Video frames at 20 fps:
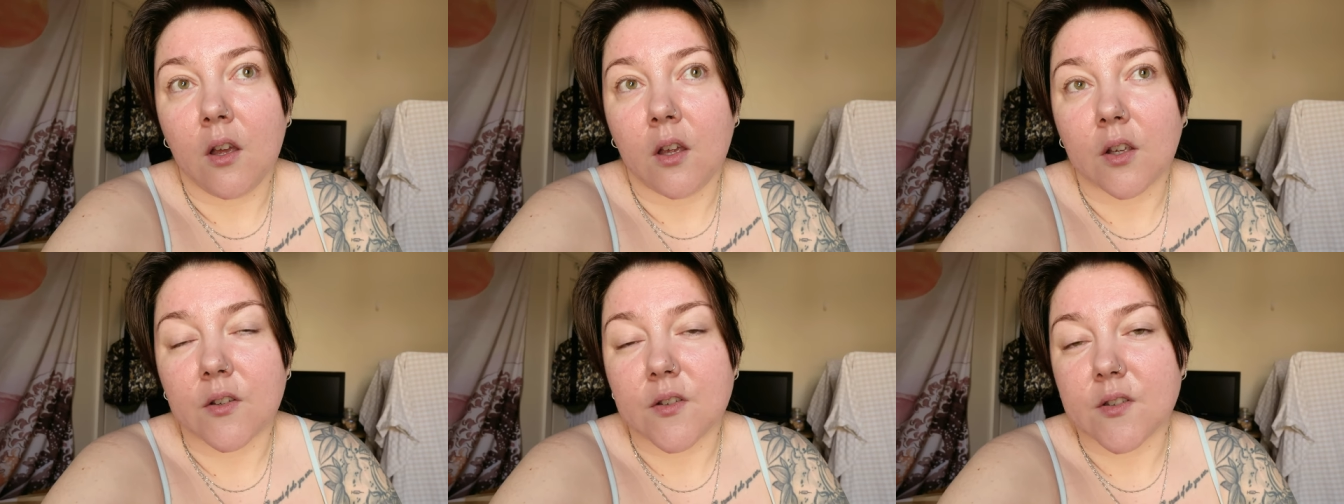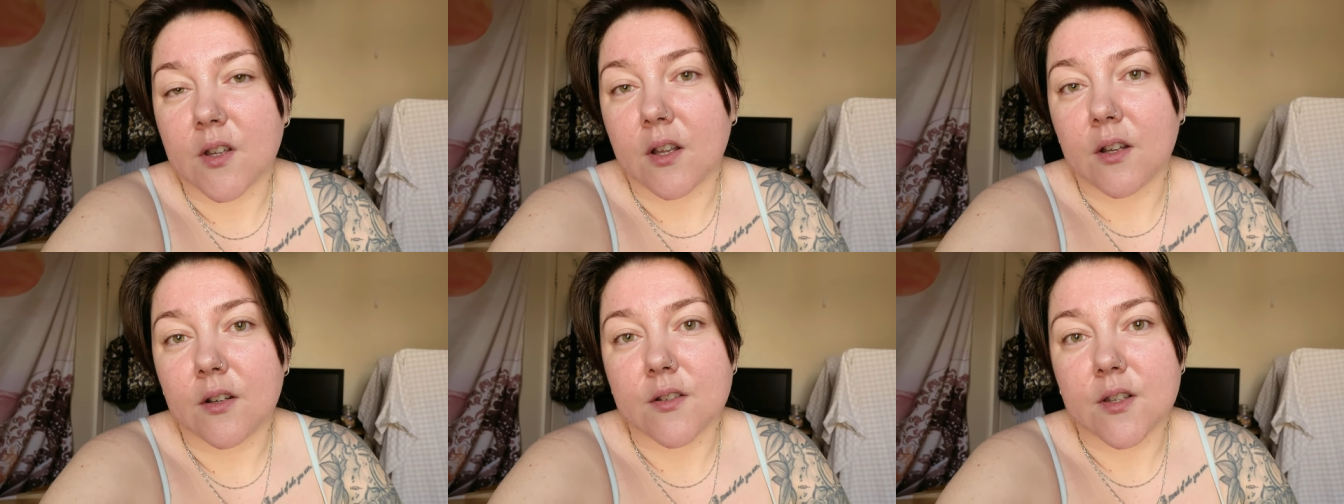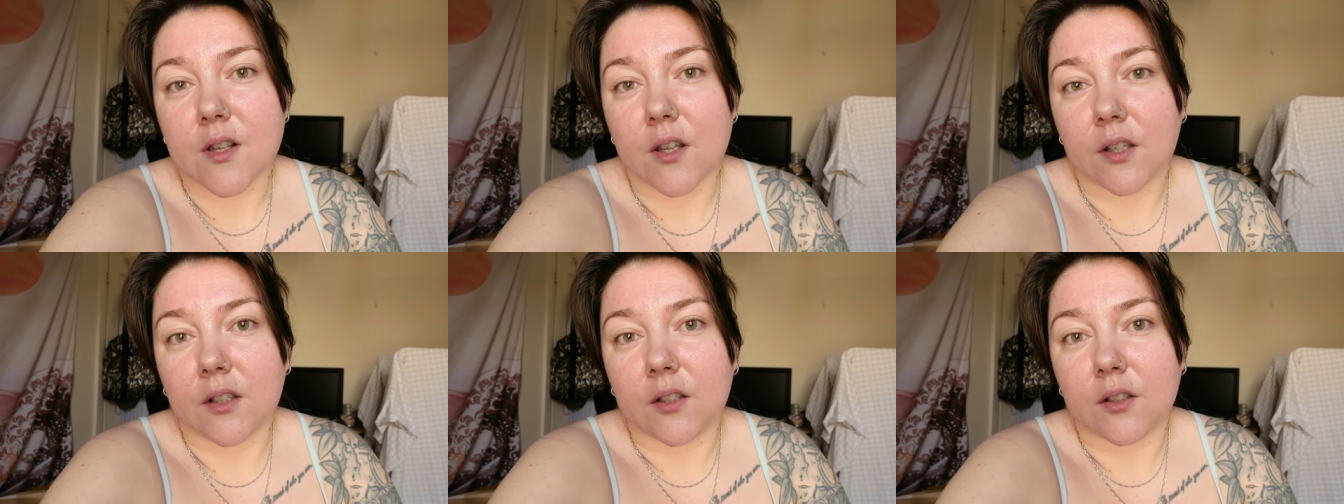because that
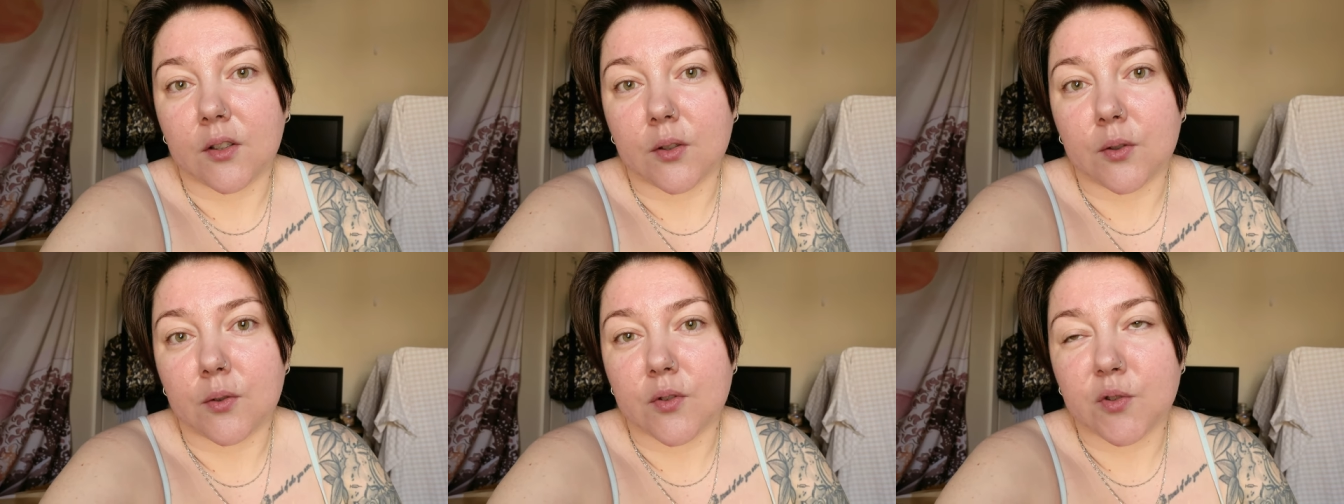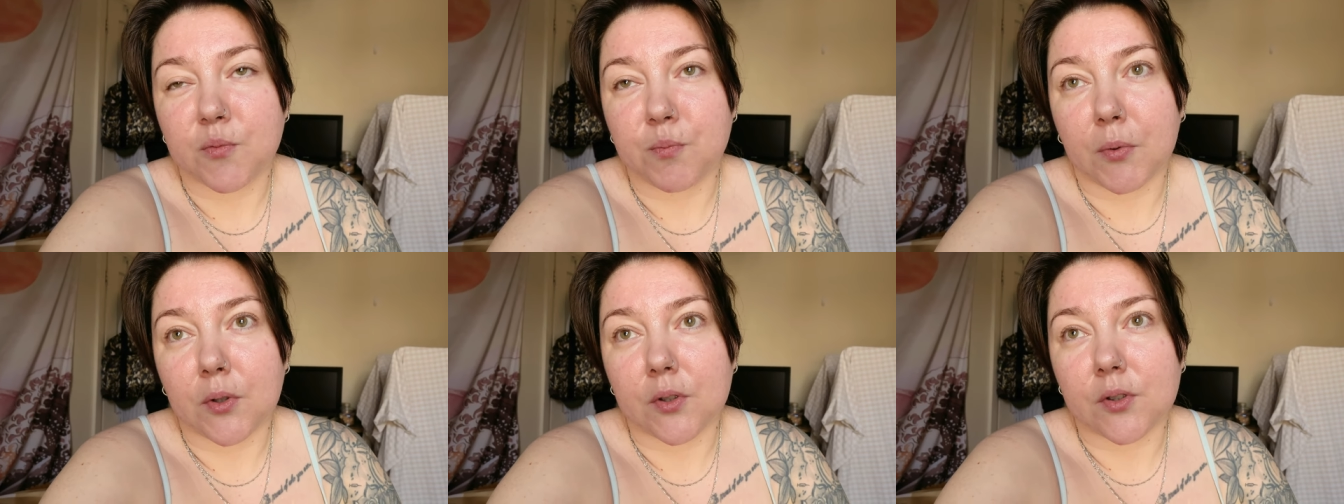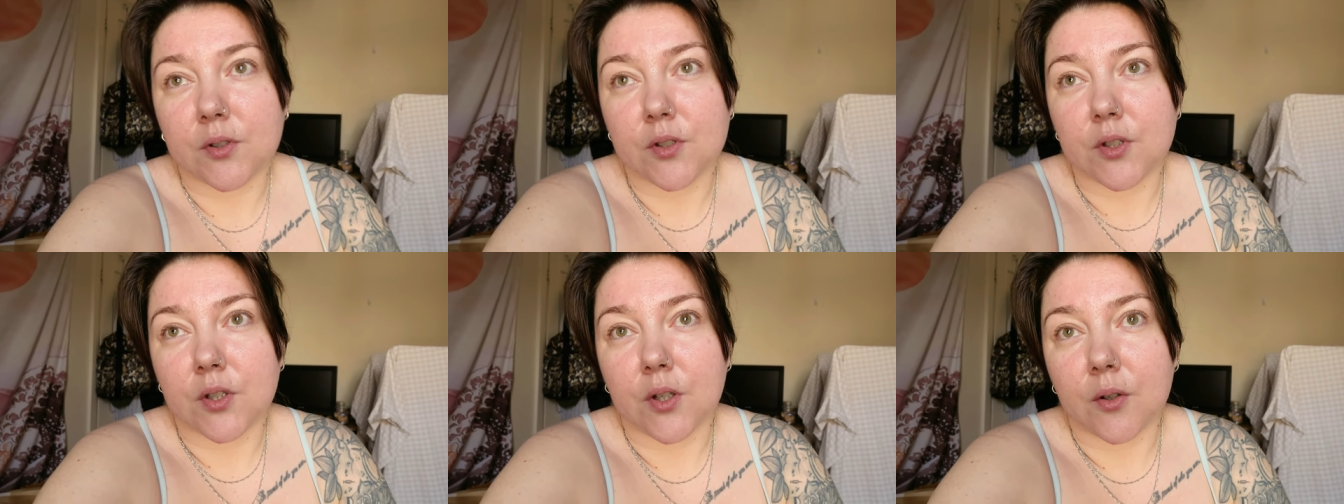is like a good spot
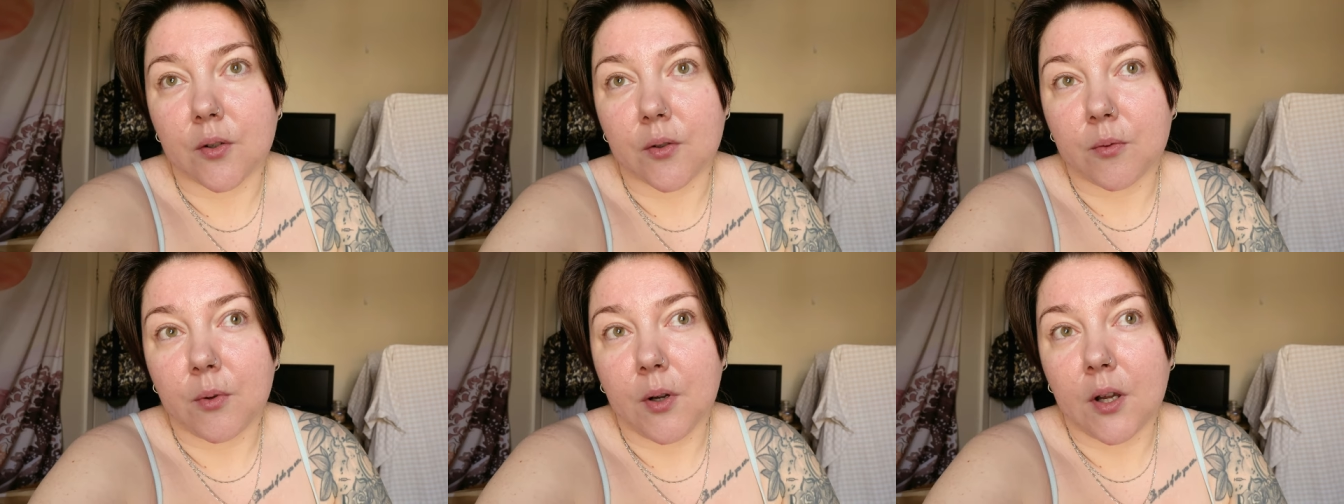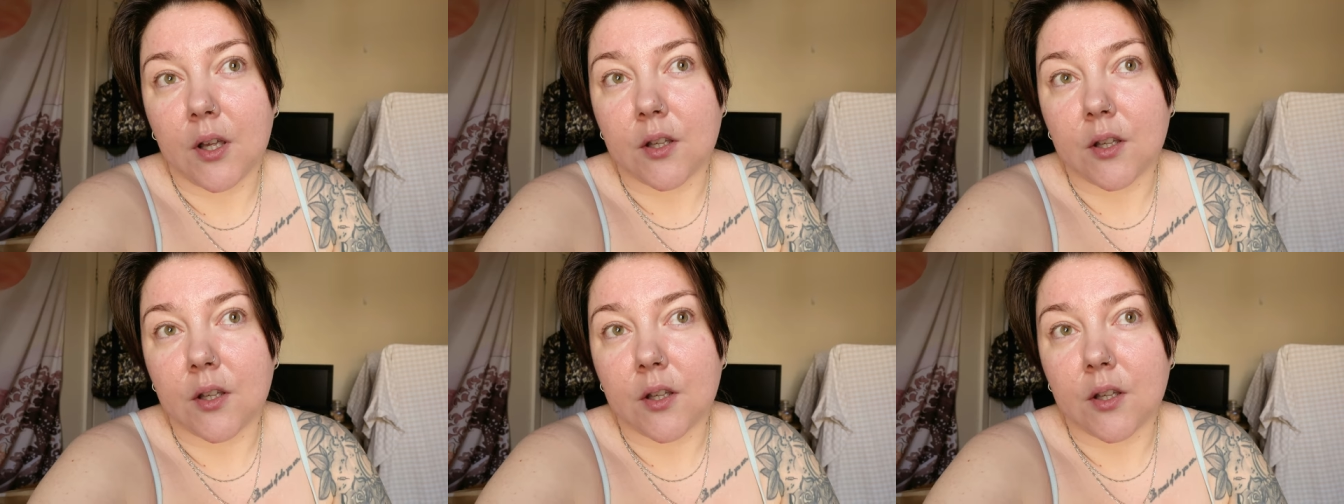to go